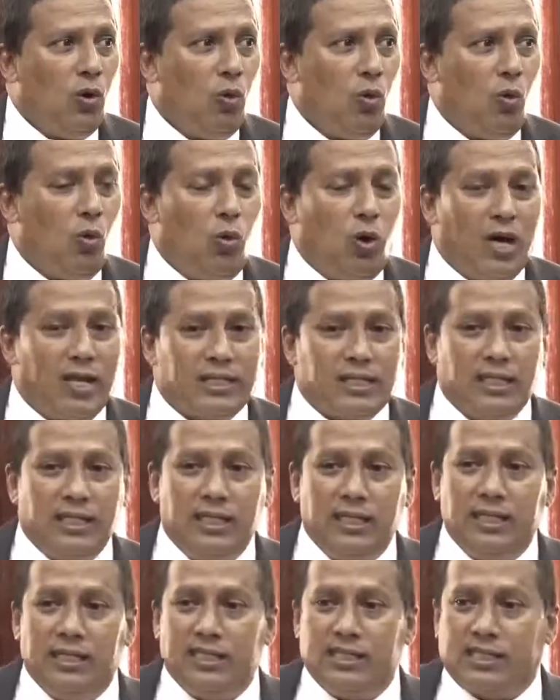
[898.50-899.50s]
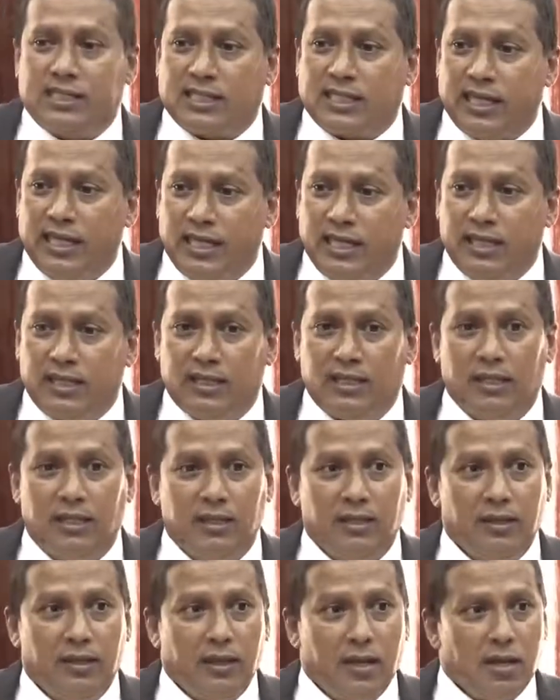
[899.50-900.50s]
what he is saying,
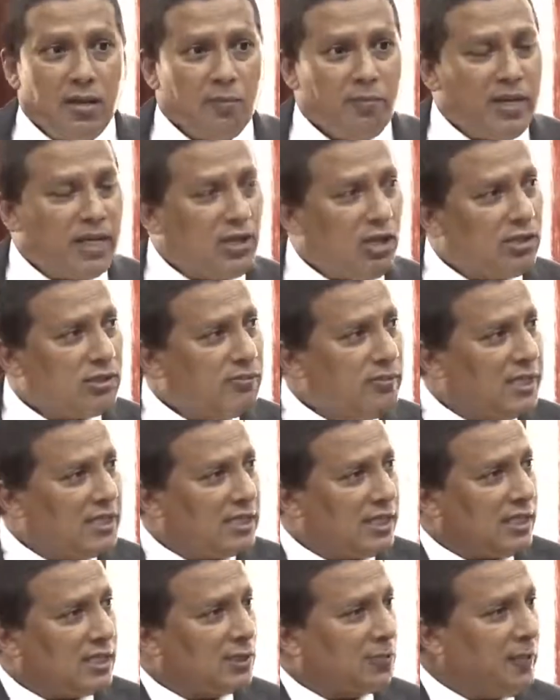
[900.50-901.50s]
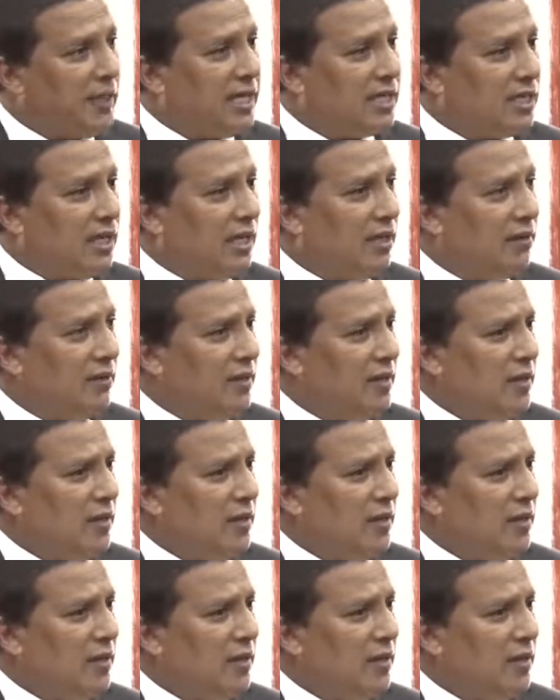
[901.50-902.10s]
because Mr. Speaker,